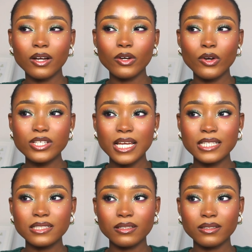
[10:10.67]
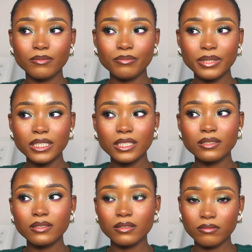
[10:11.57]
because I'd been
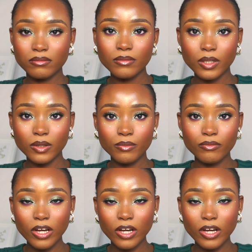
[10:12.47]
in